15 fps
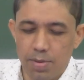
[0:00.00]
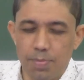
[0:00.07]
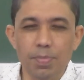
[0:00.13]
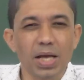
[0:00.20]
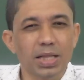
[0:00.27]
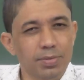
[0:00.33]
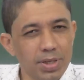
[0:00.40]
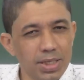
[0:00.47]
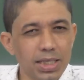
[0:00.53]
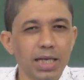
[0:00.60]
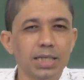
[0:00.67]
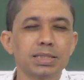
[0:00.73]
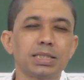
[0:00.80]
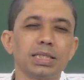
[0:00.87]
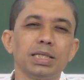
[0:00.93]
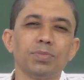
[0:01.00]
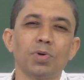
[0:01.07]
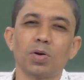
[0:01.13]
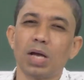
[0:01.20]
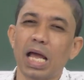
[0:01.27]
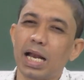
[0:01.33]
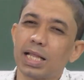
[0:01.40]
mathematical stream
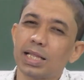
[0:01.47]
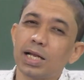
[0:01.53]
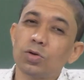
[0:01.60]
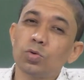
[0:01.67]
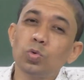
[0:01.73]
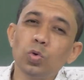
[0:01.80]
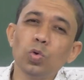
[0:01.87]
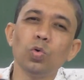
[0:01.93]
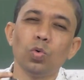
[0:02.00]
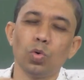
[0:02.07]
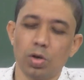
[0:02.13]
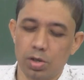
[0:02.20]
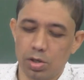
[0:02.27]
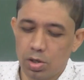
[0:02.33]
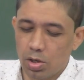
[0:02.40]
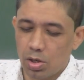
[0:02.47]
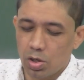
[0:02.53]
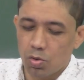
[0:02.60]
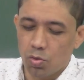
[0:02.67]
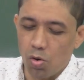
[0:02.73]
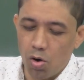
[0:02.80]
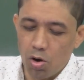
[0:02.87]
or another tool
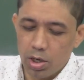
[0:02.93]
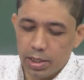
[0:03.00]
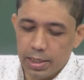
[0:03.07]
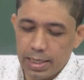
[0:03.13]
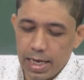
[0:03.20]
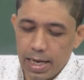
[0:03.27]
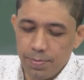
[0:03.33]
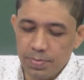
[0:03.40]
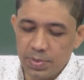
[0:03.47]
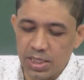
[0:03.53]
called game